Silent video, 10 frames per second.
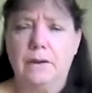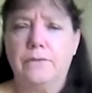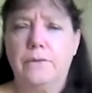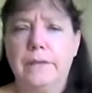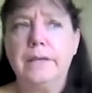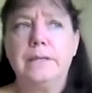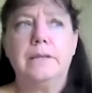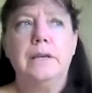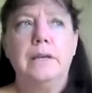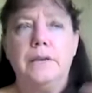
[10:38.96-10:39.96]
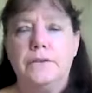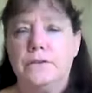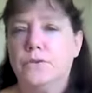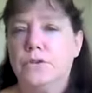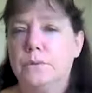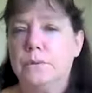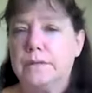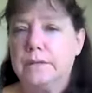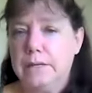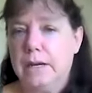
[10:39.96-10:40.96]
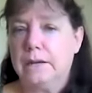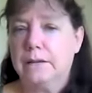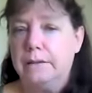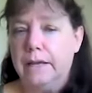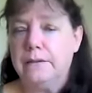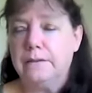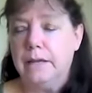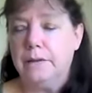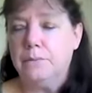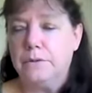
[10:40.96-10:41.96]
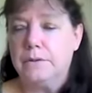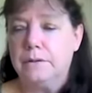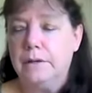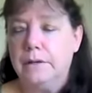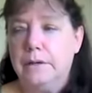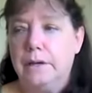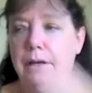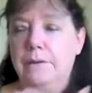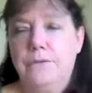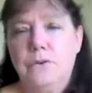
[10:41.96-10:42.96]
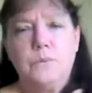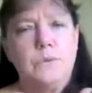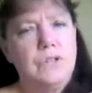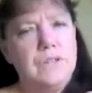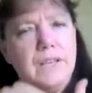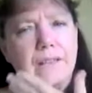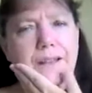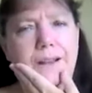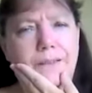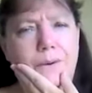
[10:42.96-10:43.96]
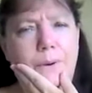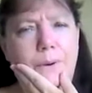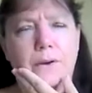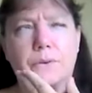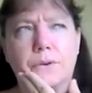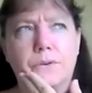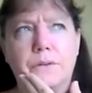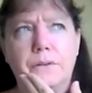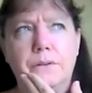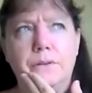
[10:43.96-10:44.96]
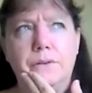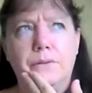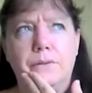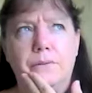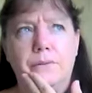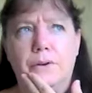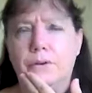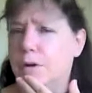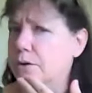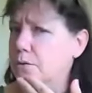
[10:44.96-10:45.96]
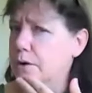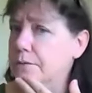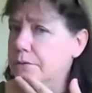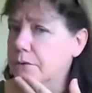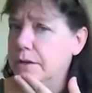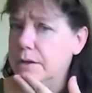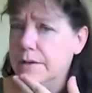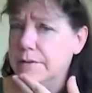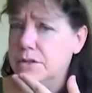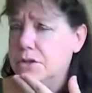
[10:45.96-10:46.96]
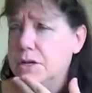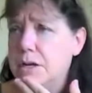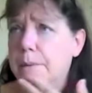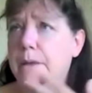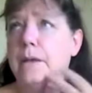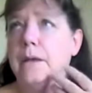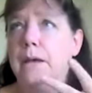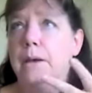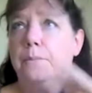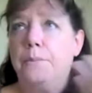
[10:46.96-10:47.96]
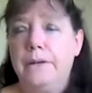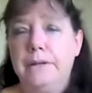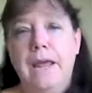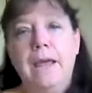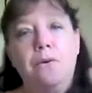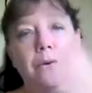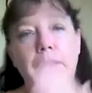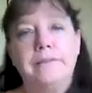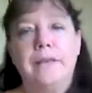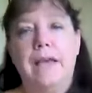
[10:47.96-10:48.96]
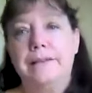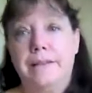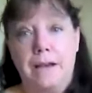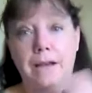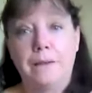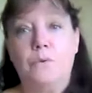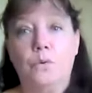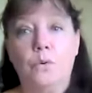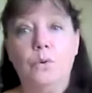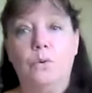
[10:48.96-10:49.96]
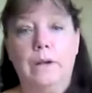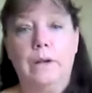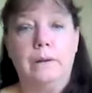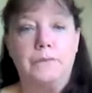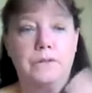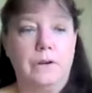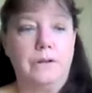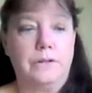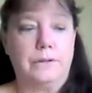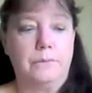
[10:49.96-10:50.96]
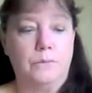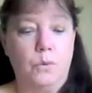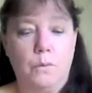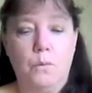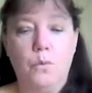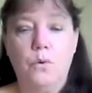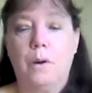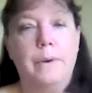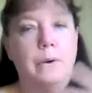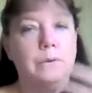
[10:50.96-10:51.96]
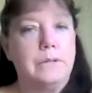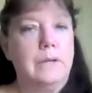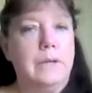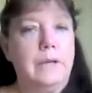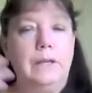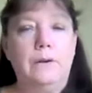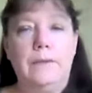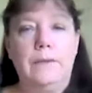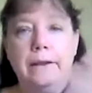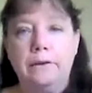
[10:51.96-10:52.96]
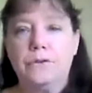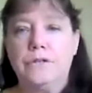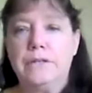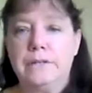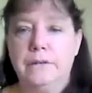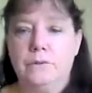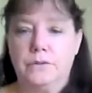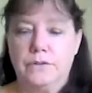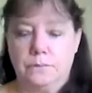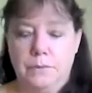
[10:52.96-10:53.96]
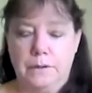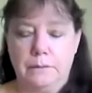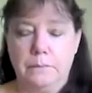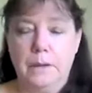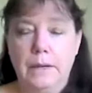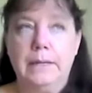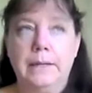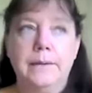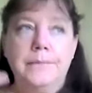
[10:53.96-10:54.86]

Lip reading: her things. So she was stuck. And that was, and at first when she said that, I thought, wow, are you not grateful that you have this job? But now as I grew and I'm starting to learn more and more about, the energies surrounding money,